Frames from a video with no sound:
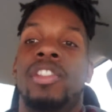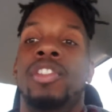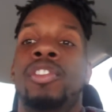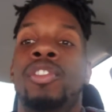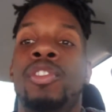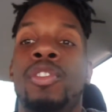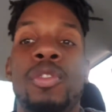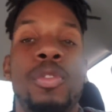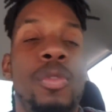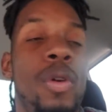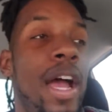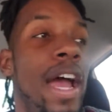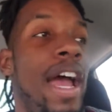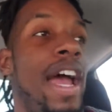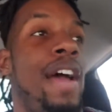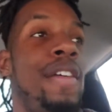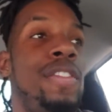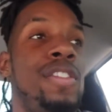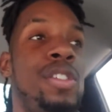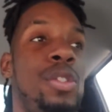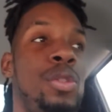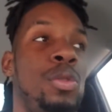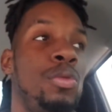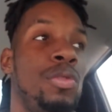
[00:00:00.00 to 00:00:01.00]
You
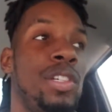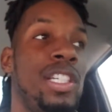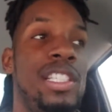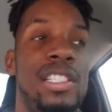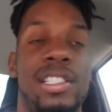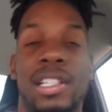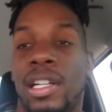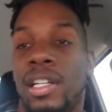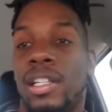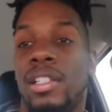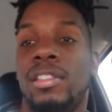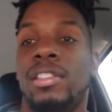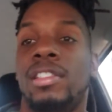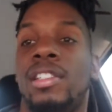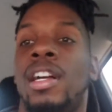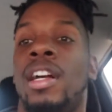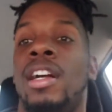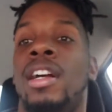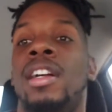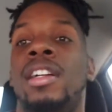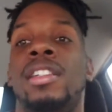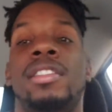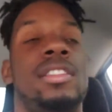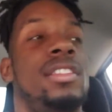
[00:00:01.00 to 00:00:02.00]
have to research,
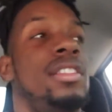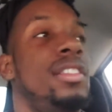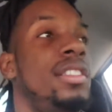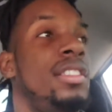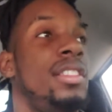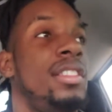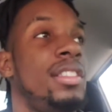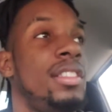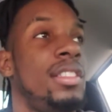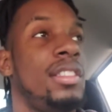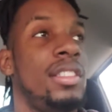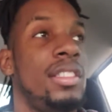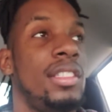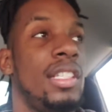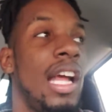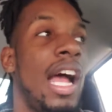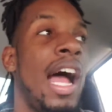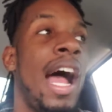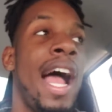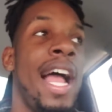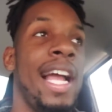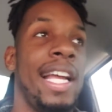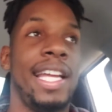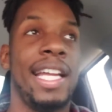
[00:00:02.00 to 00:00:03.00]
guys.
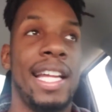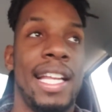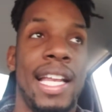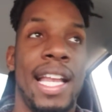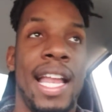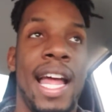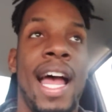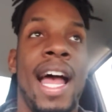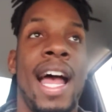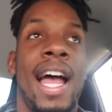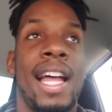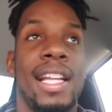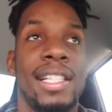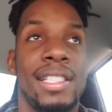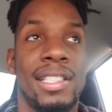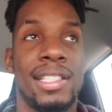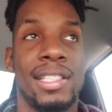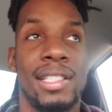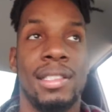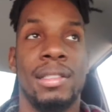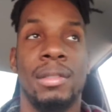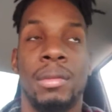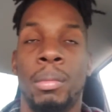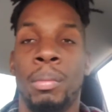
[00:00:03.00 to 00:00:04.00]
I cannot
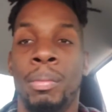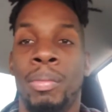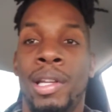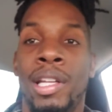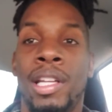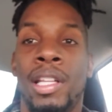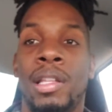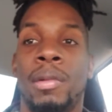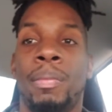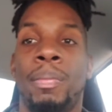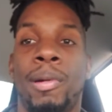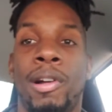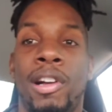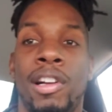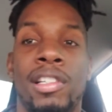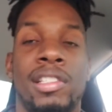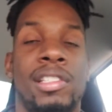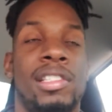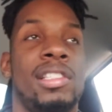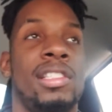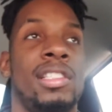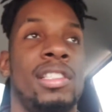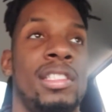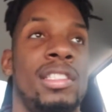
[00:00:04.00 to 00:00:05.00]
be the
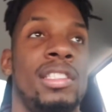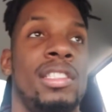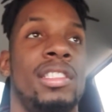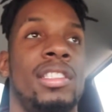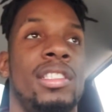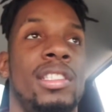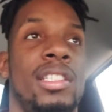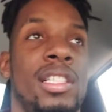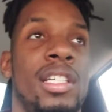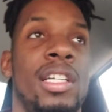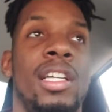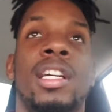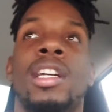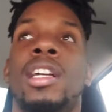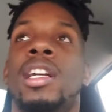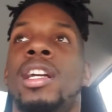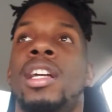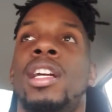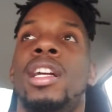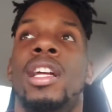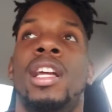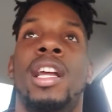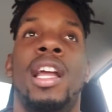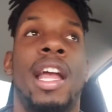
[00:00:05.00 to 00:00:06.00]
person
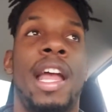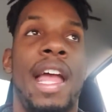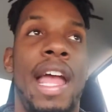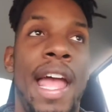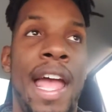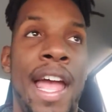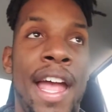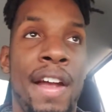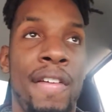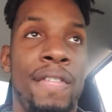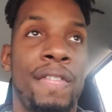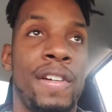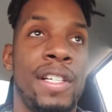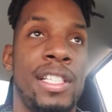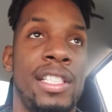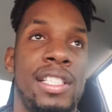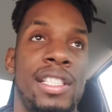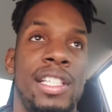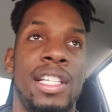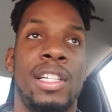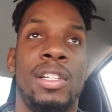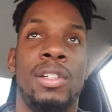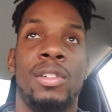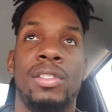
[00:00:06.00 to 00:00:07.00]
every
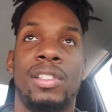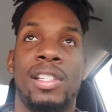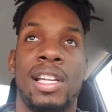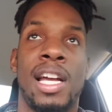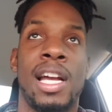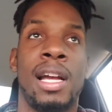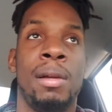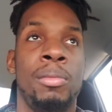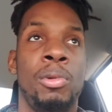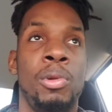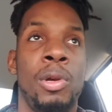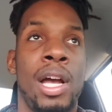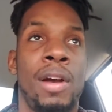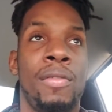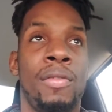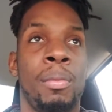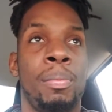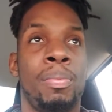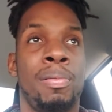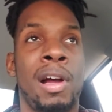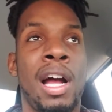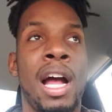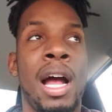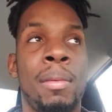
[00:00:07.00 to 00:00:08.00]
single time you have a
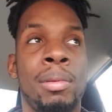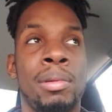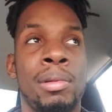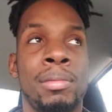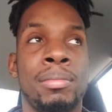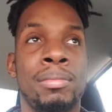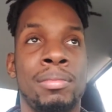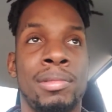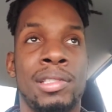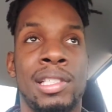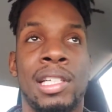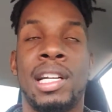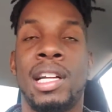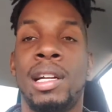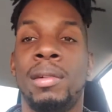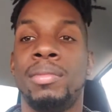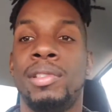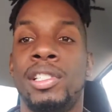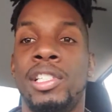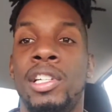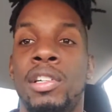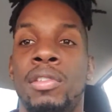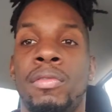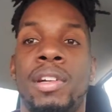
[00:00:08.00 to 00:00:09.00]
problem to come
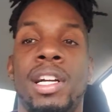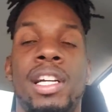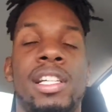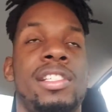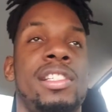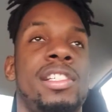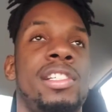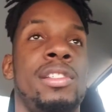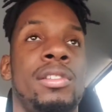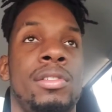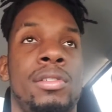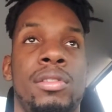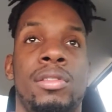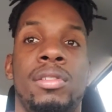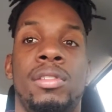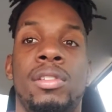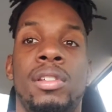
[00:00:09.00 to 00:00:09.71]
to your rescue.